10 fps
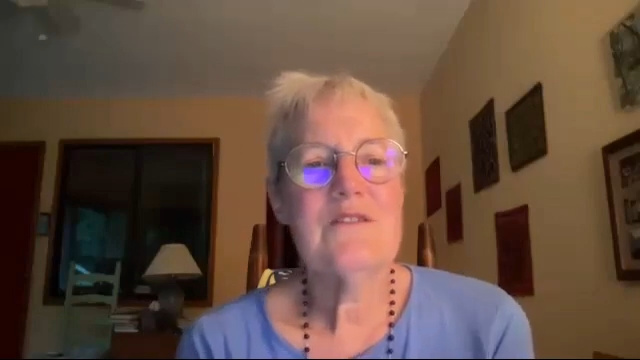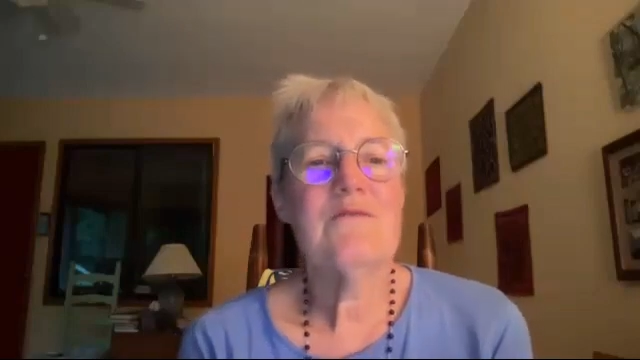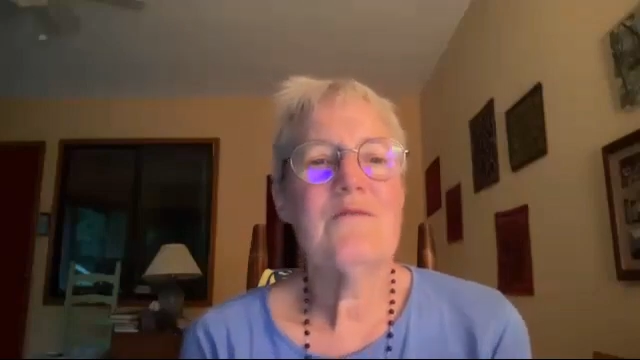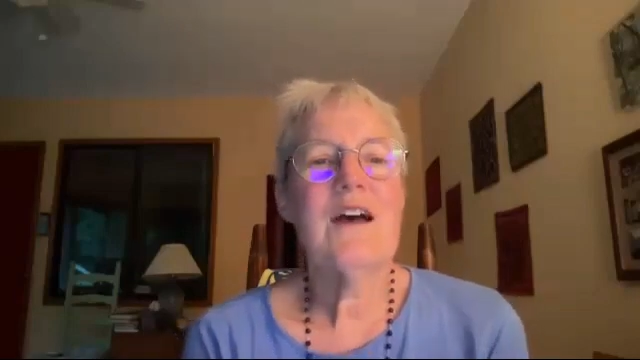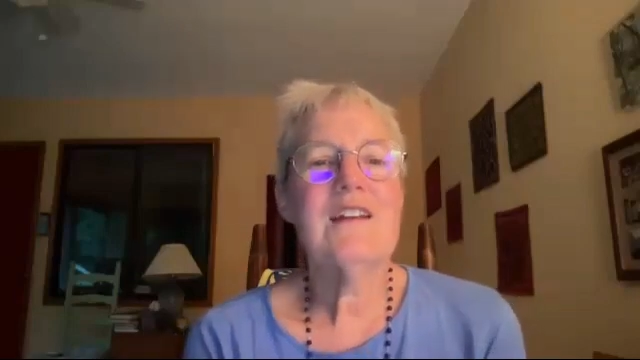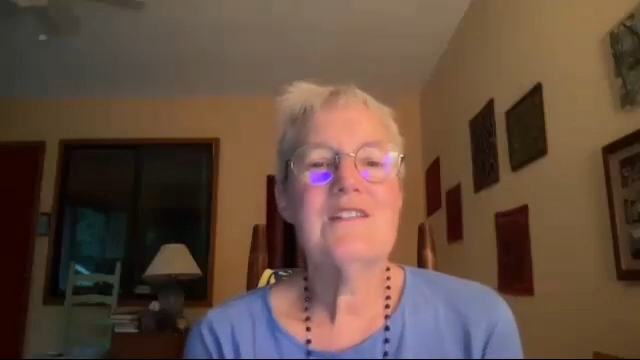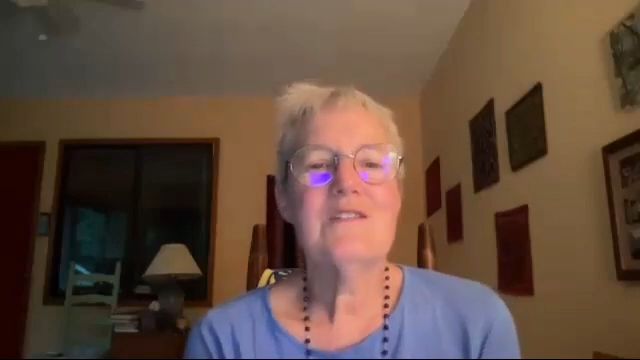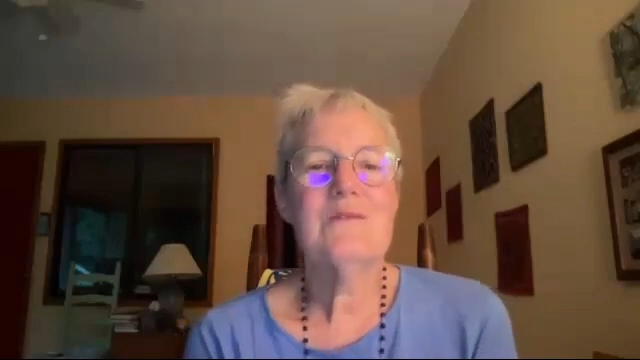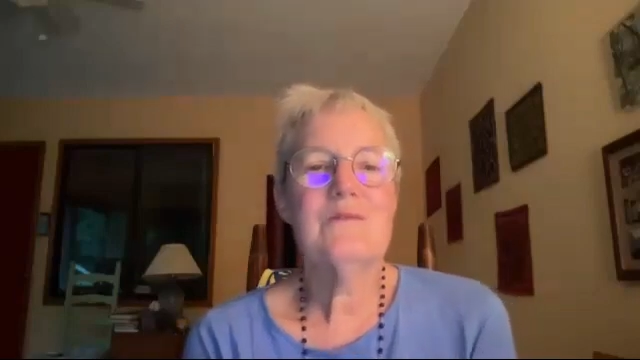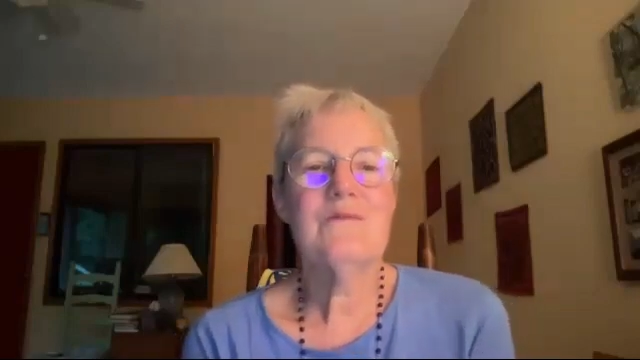of
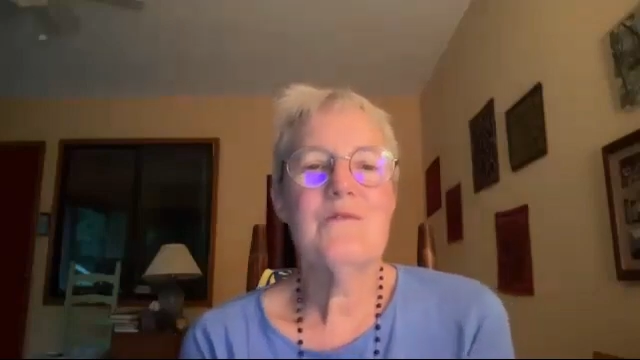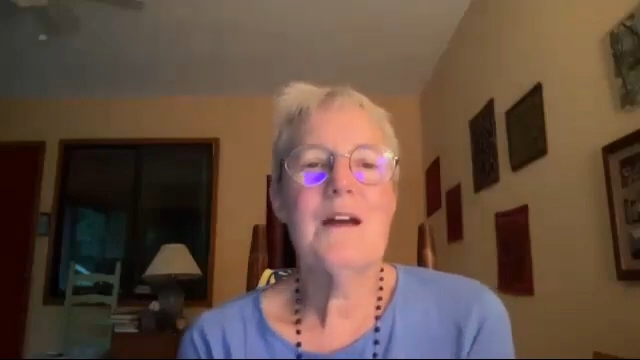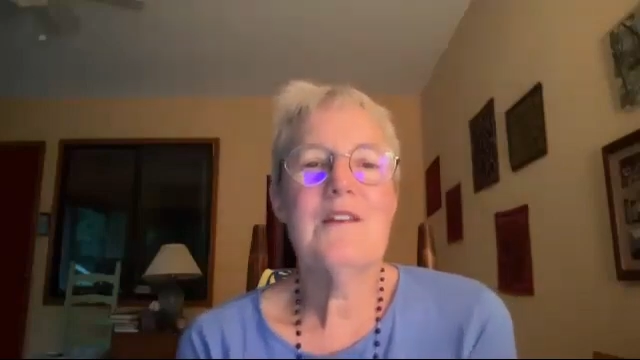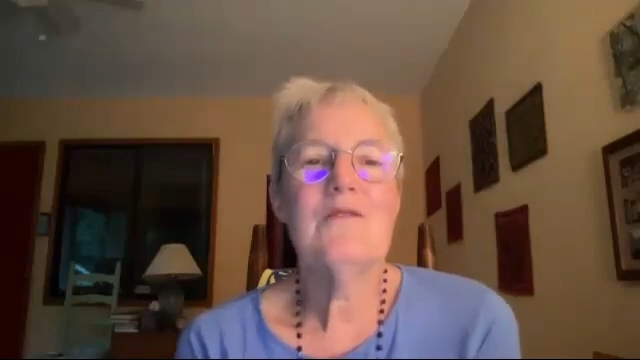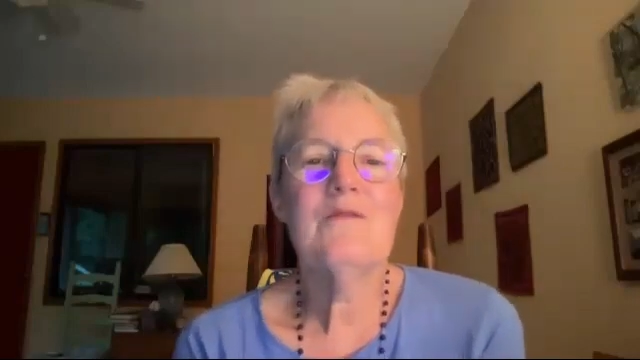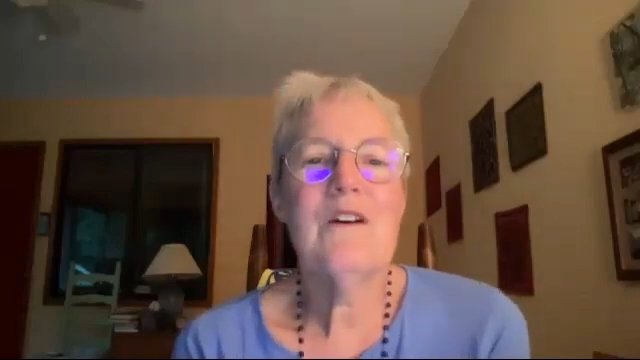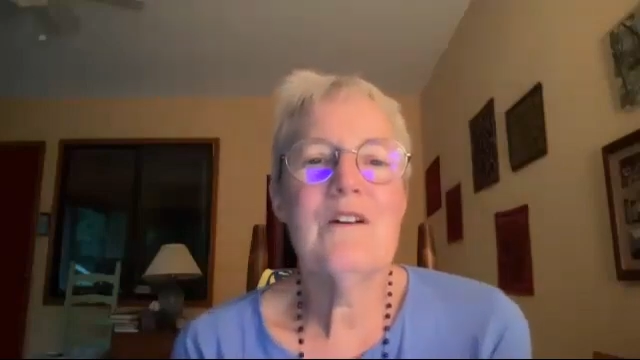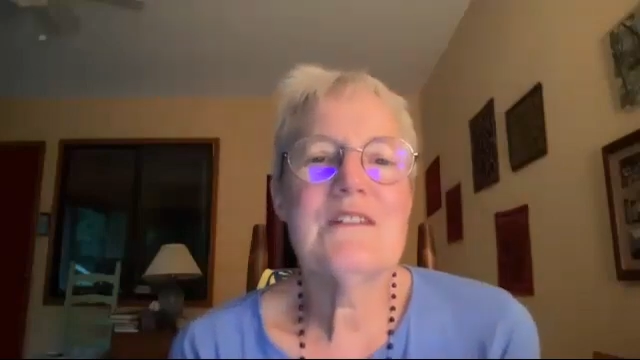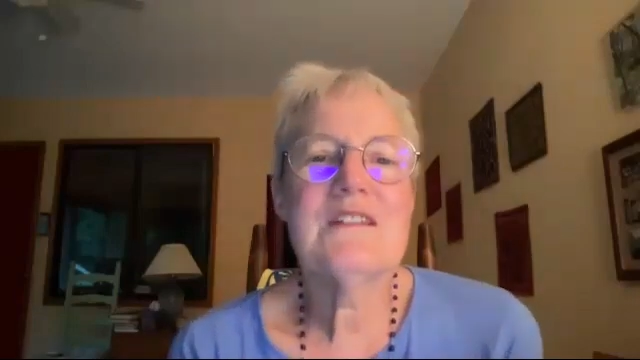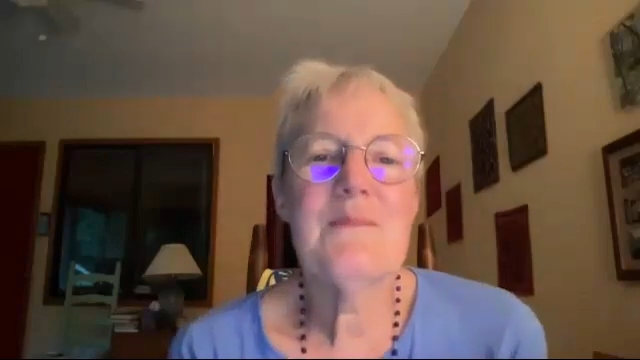gratitude for my
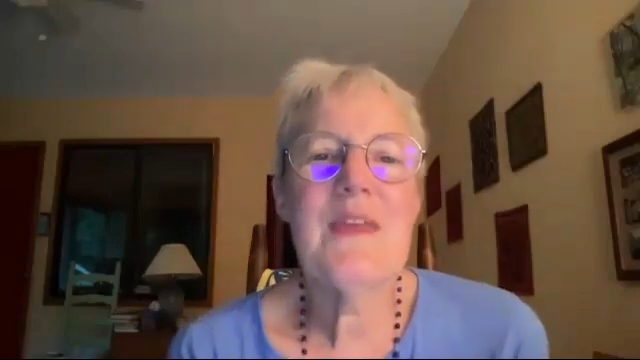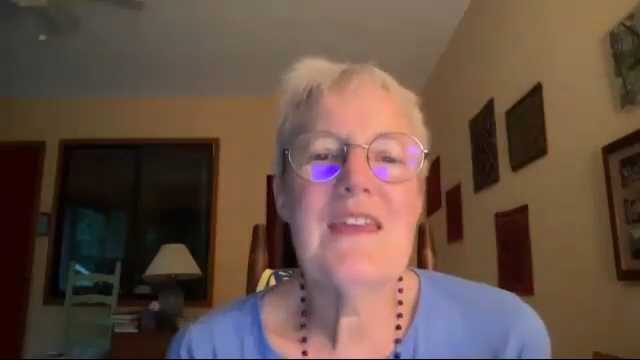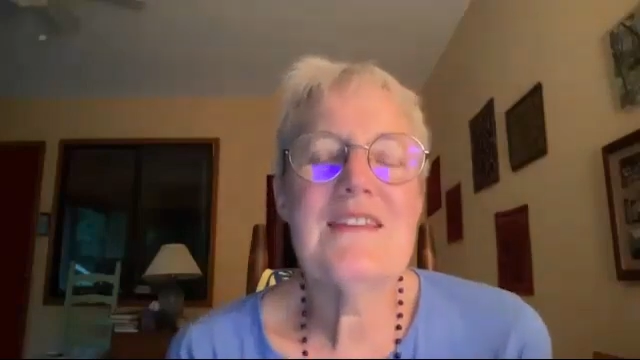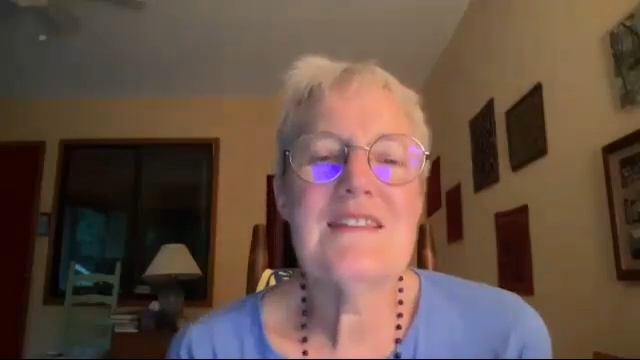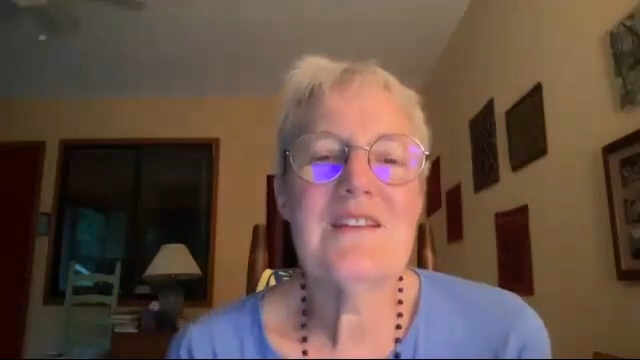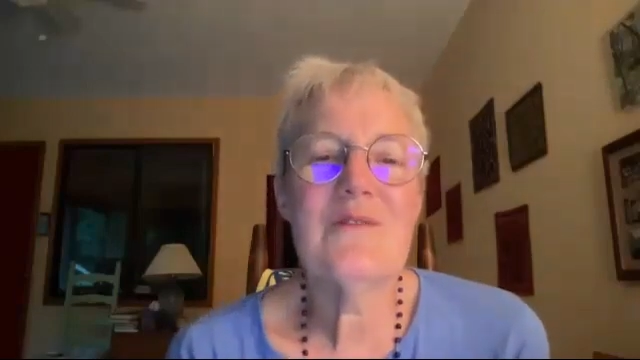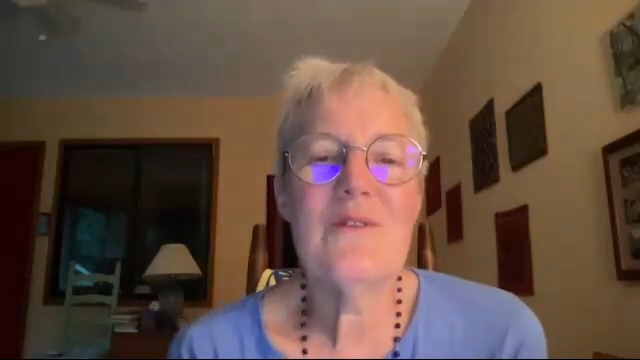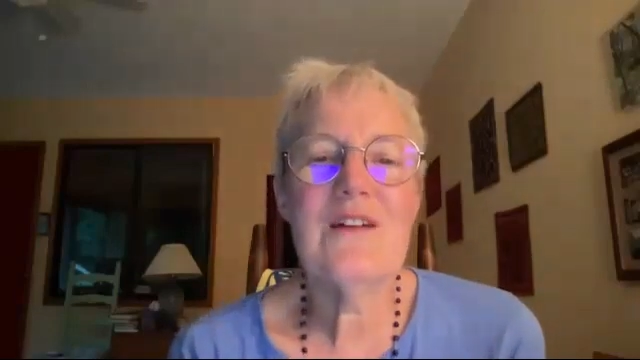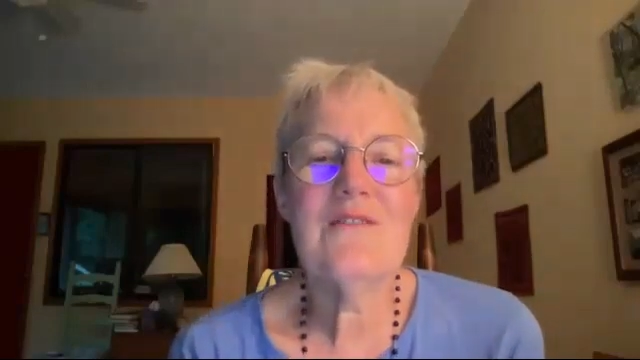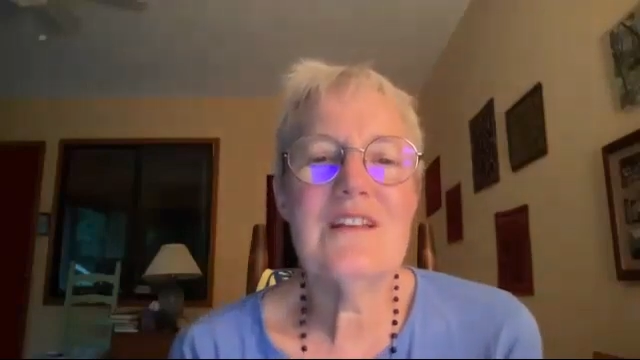newfound space and
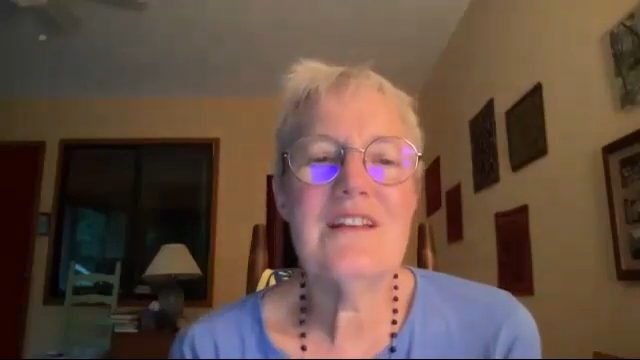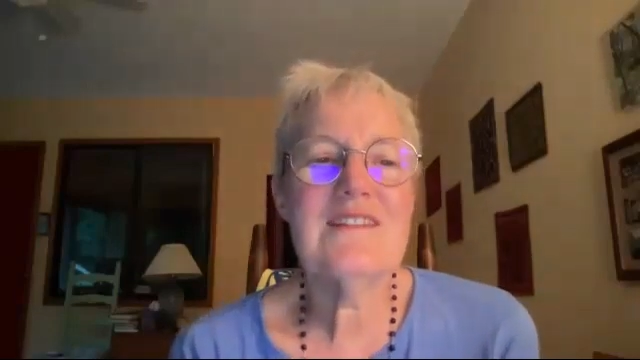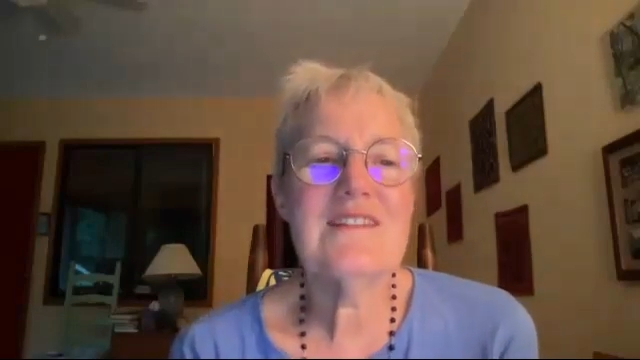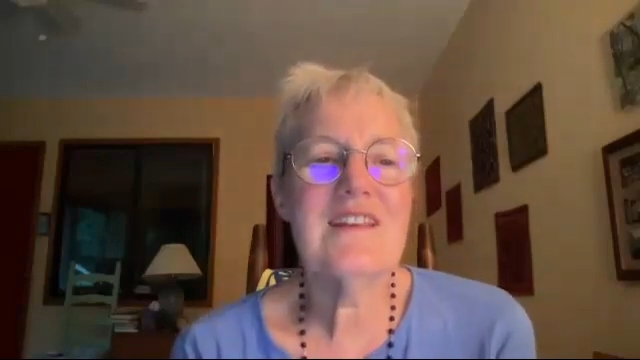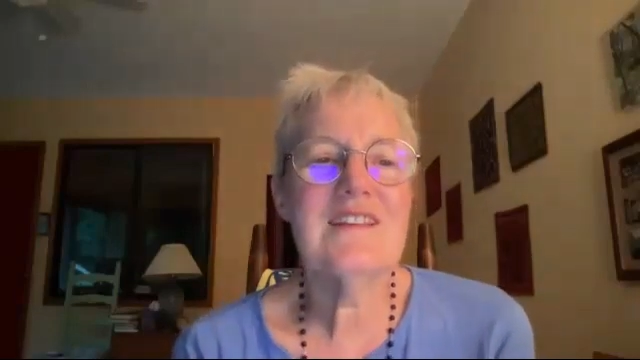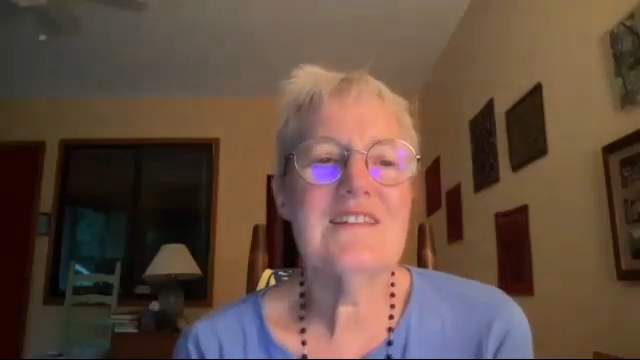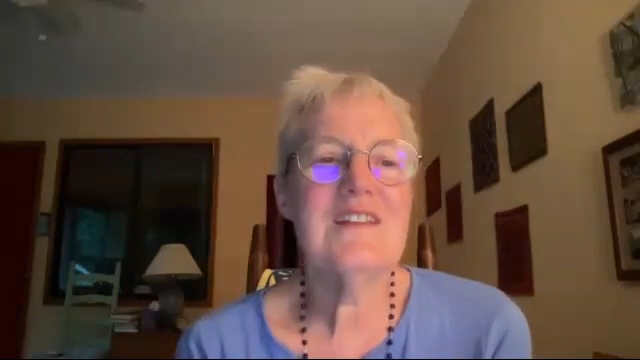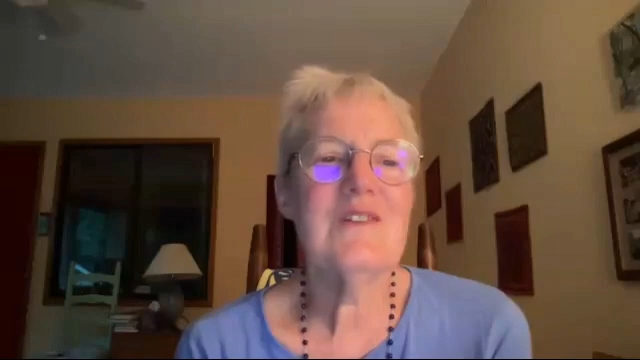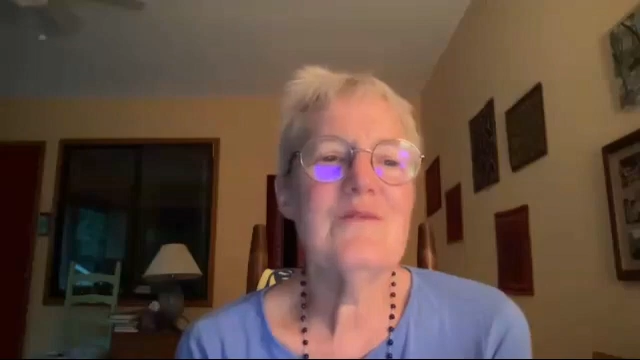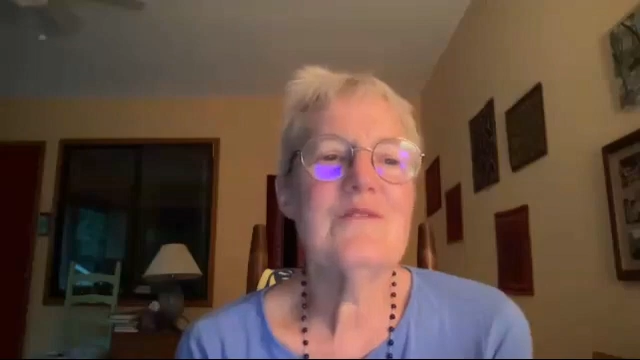grounding as I
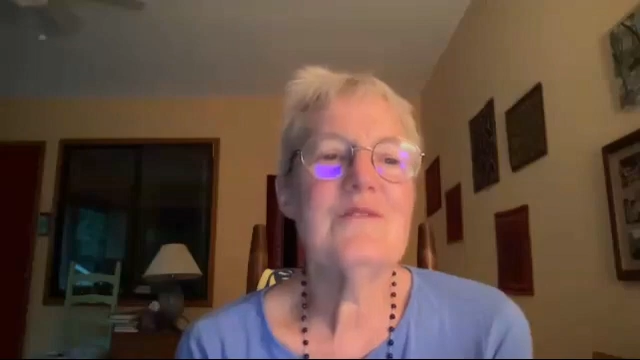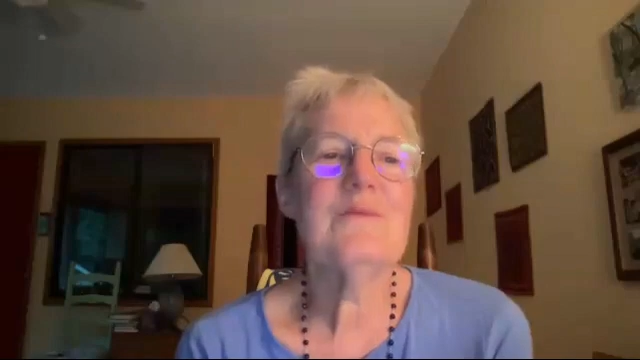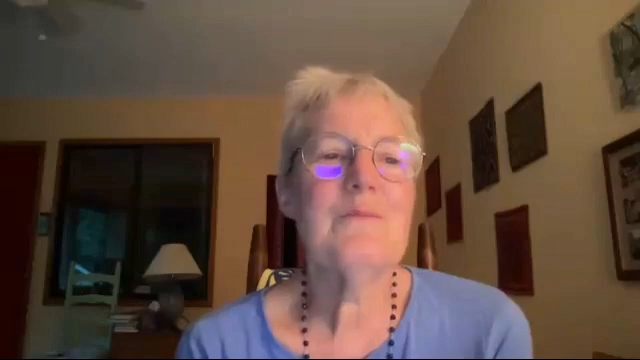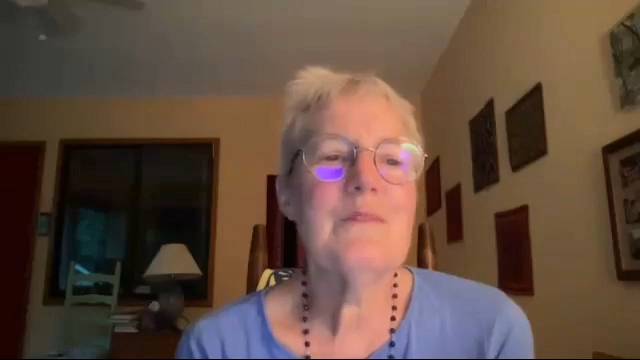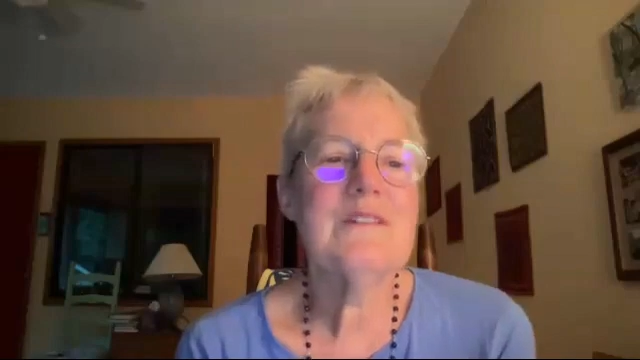continue to